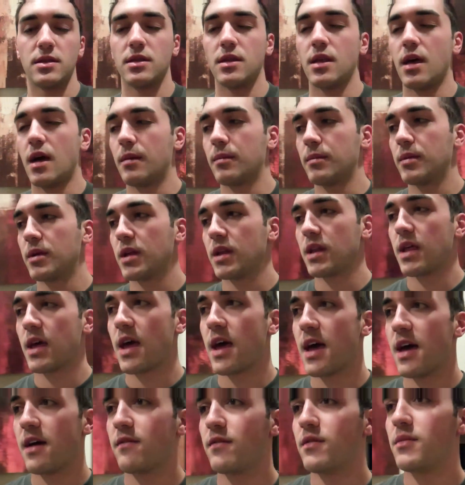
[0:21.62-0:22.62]
I'm going to
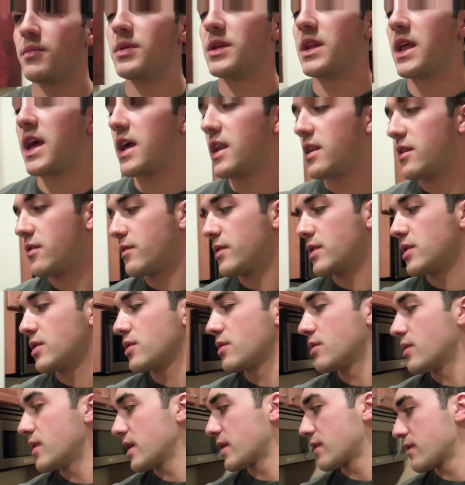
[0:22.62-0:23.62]
have a banana real
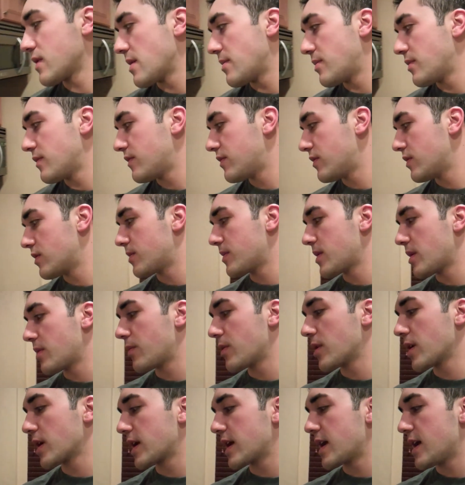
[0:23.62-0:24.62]
quick right before my
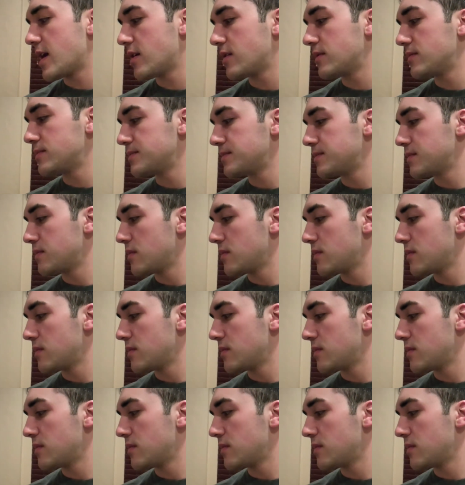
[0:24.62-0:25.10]
workout.